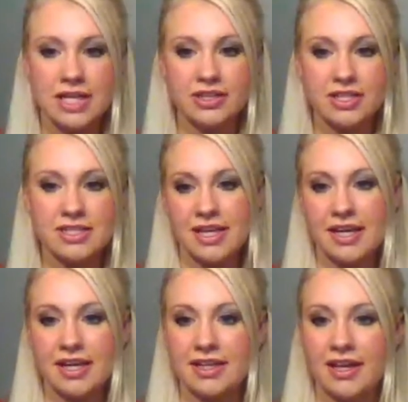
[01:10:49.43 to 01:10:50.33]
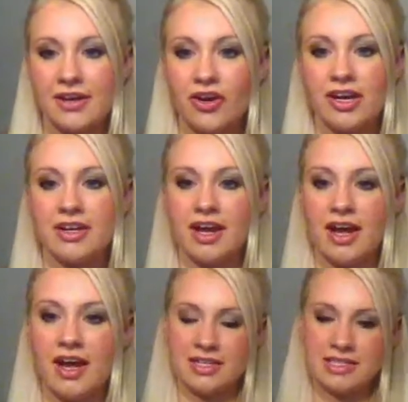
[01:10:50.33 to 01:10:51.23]
Daniel is saying that on
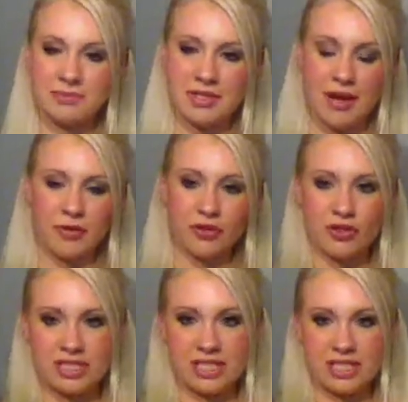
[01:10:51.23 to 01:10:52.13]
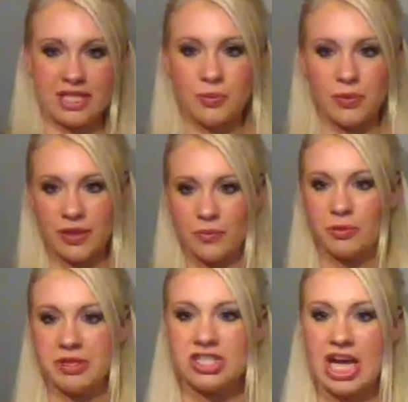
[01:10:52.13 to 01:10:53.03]
September 13th we
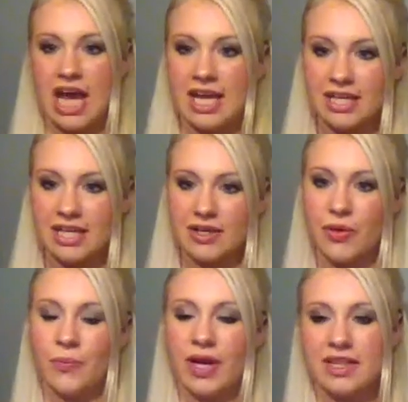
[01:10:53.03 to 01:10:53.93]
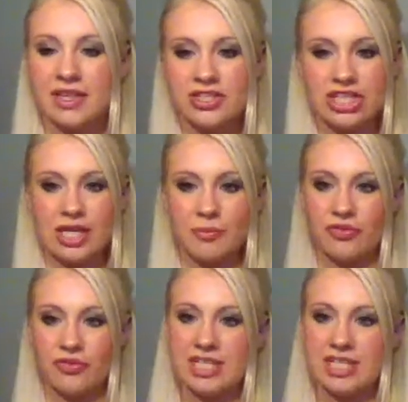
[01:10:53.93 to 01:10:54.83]
will be chatting with Gina
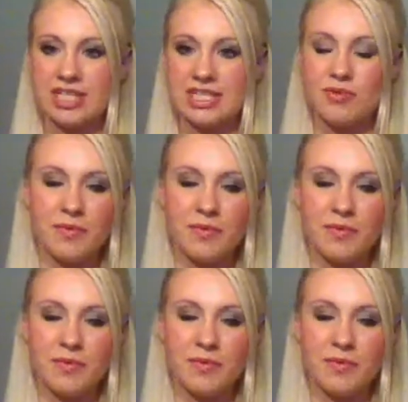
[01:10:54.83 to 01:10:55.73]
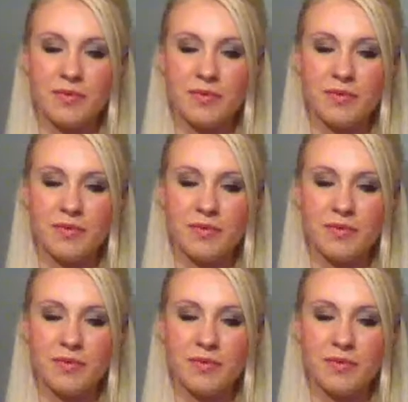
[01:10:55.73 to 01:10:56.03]
Marie Zimmerman.